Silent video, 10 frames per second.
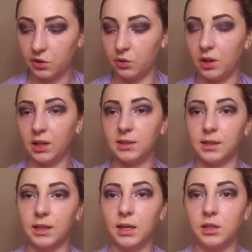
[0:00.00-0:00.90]
So the next
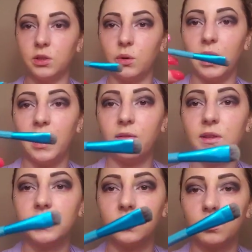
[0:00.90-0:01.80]
thing that I do, I have
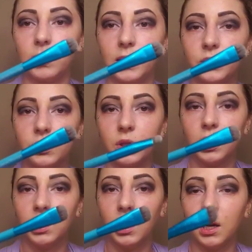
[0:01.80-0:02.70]
this little brush.
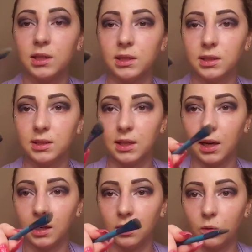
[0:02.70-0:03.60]
I take this
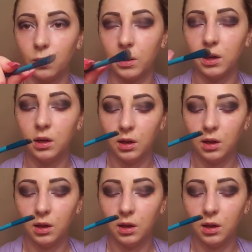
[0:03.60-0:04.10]
tiny little one.